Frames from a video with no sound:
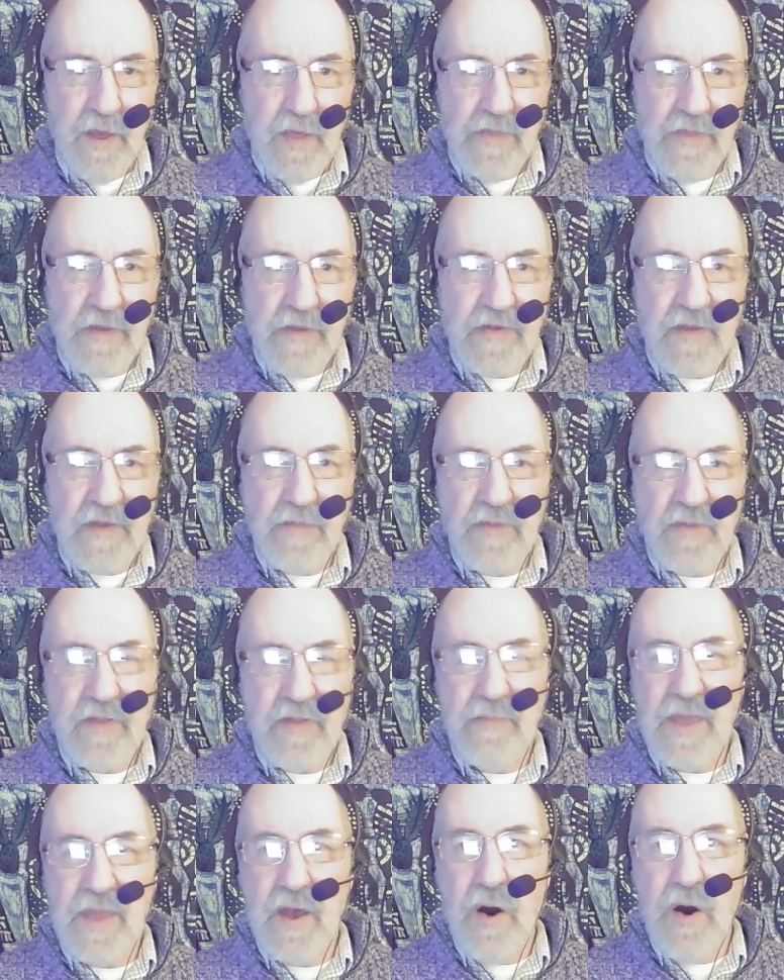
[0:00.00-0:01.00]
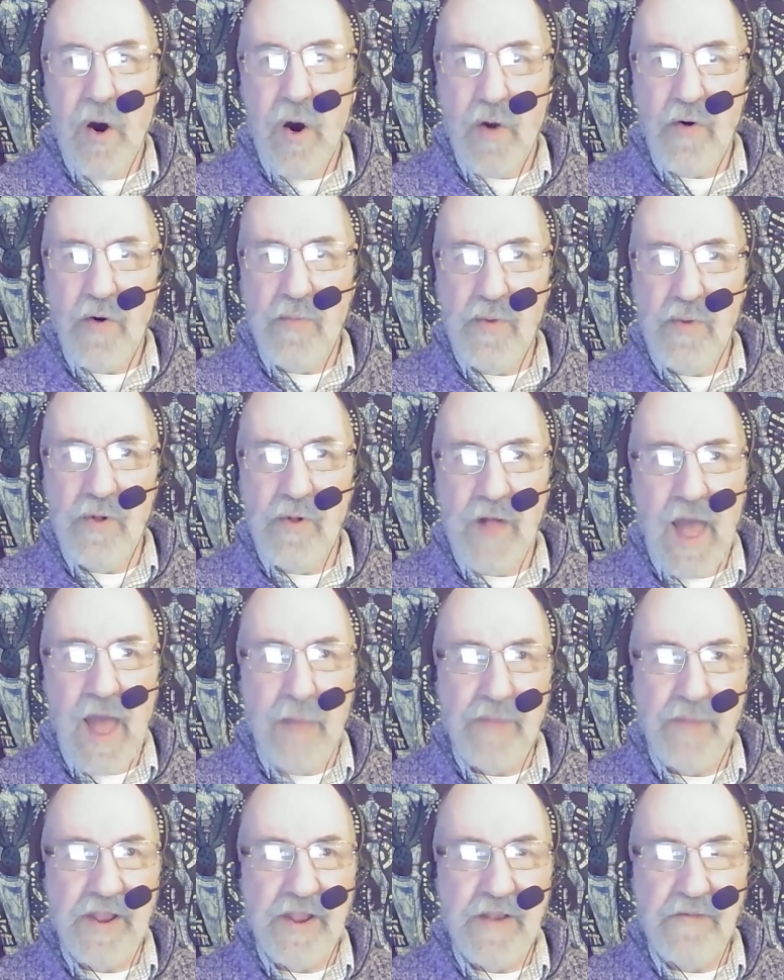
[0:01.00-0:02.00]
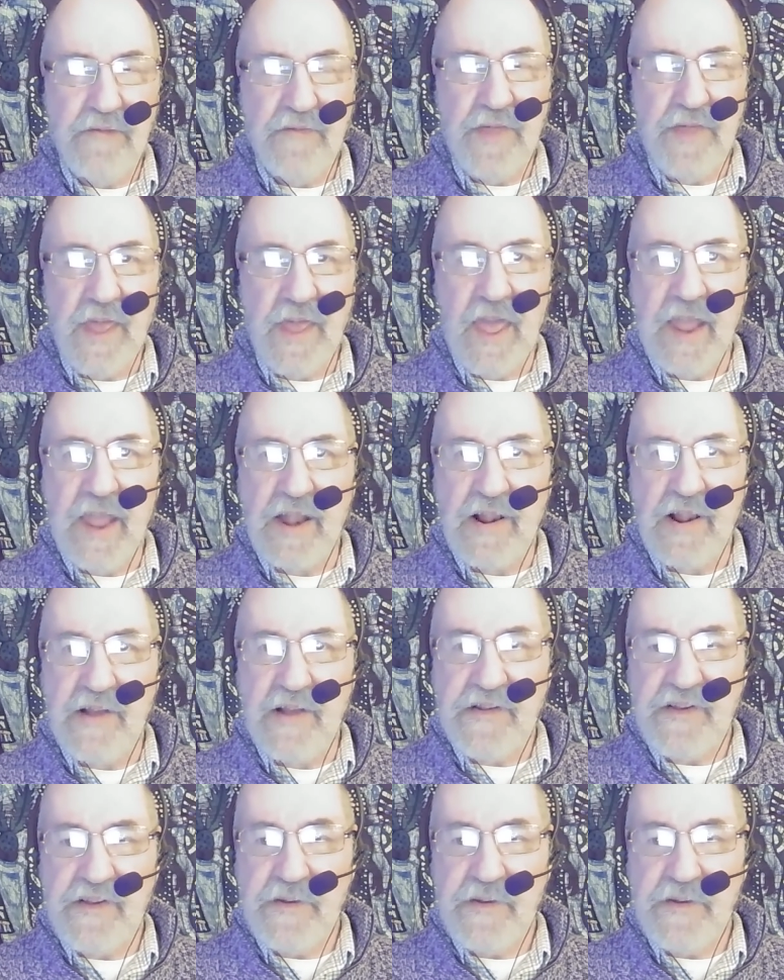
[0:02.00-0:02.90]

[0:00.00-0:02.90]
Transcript: This seems to me a horrible habit of the English.